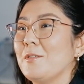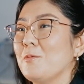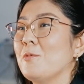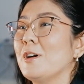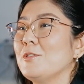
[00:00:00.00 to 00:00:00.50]

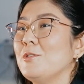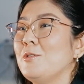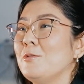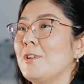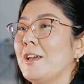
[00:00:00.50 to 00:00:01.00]
what do
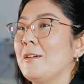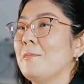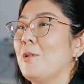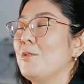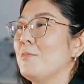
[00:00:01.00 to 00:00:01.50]
you like
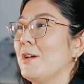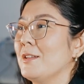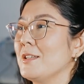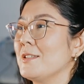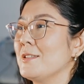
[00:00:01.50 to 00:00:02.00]
about my
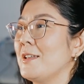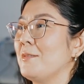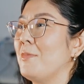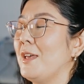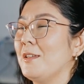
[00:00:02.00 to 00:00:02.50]
lessons
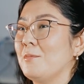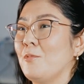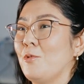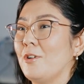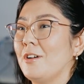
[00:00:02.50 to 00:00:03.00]
that make it
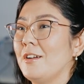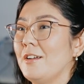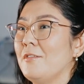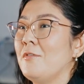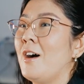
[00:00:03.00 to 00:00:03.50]
more
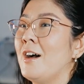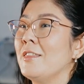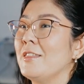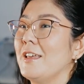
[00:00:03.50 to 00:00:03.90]
fun